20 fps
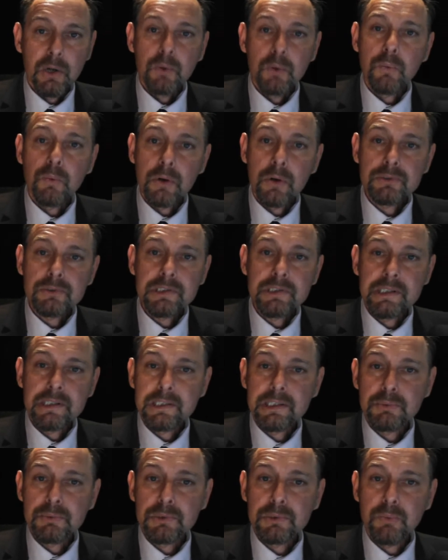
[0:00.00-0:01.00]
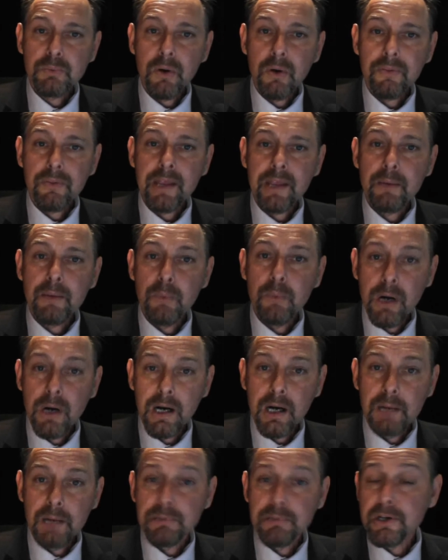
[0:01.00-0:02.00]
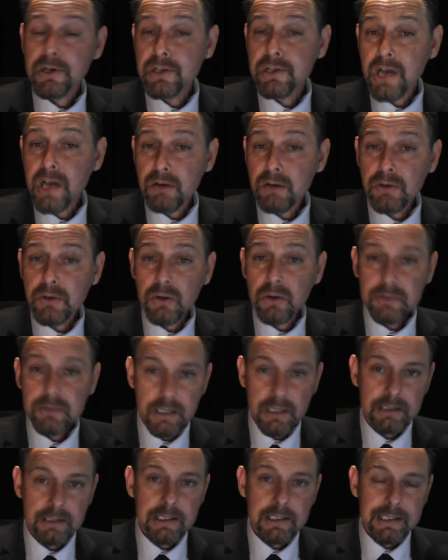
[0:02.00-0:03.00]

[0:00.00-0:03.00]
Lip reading: Once this was what they were, but no longer.